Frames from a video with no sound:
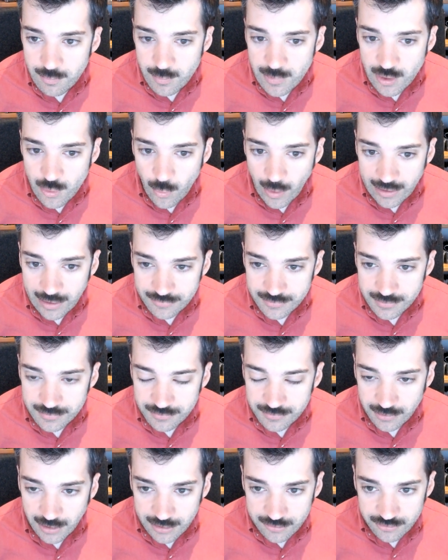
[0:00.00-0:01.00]
Midwife's
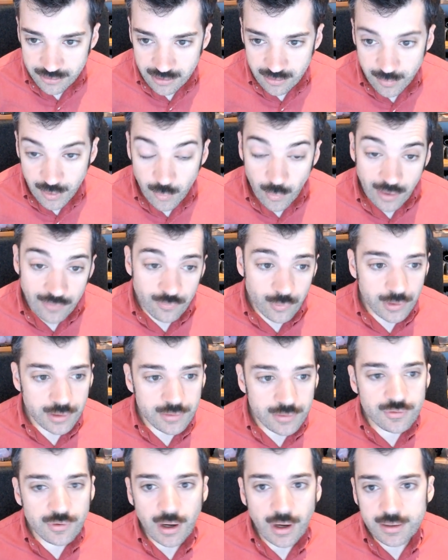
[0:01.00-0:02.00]
instruction: a midwife
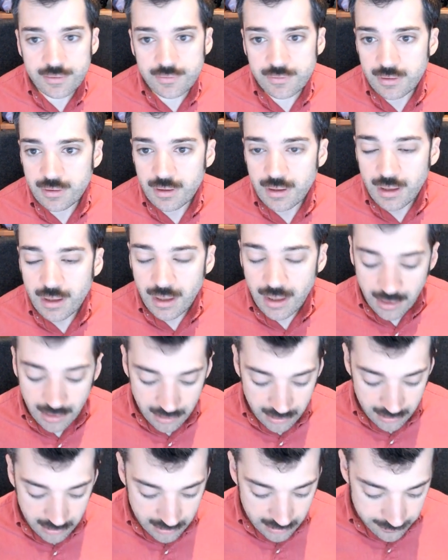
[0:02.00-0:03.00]
would instruct
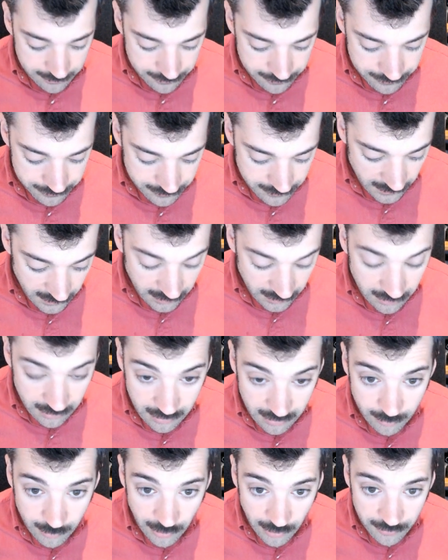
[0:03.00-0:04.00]
a um,
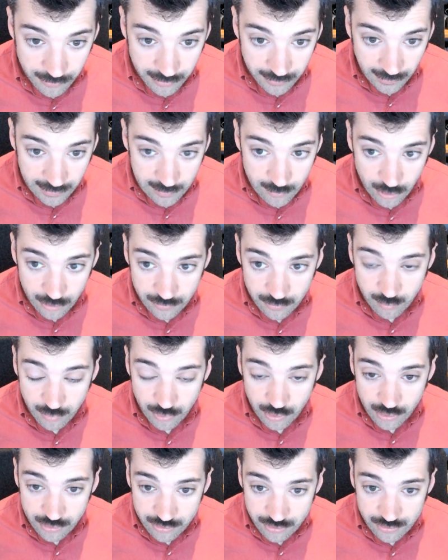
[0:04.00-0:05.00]
a mother in labor to
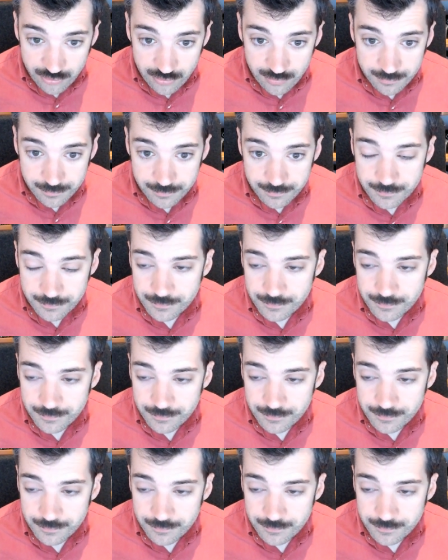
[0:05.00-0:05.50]
push.